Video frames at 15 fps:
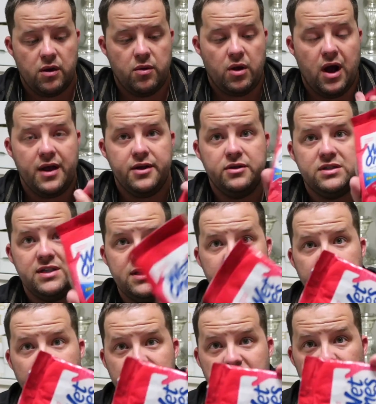well I use these
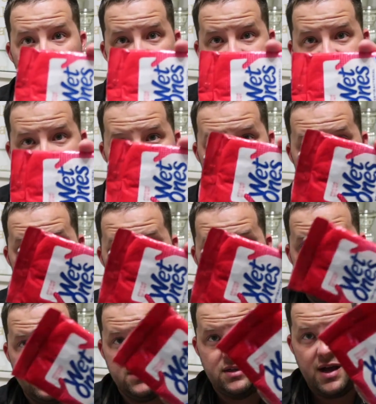for like toilet seats
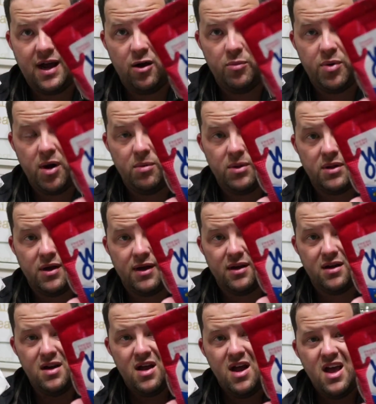and out in public
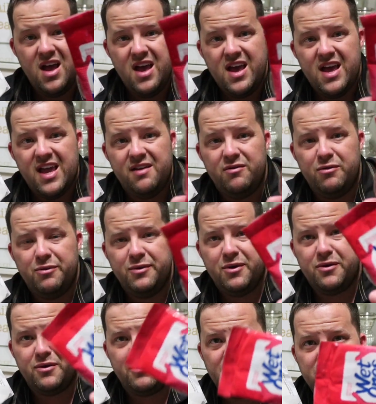like even when we
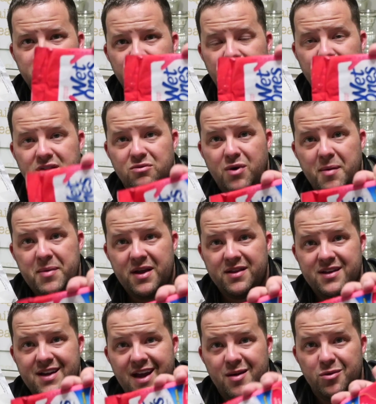go to a restaurant, wipe down
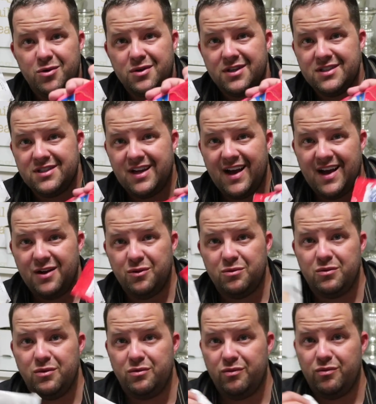the table because I
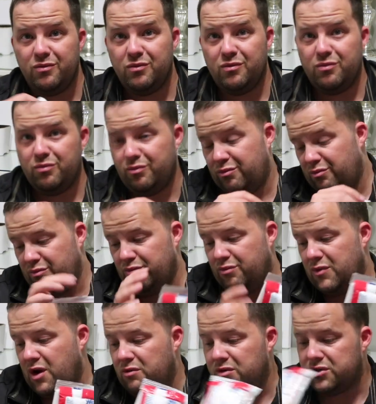don't,
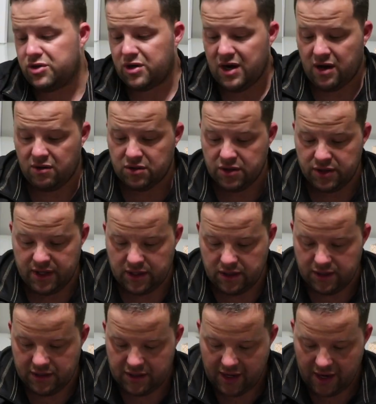I'm not real sure how good they
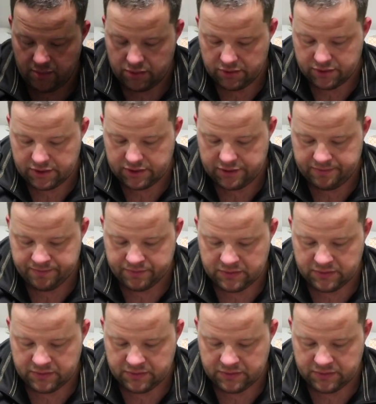clean the tables.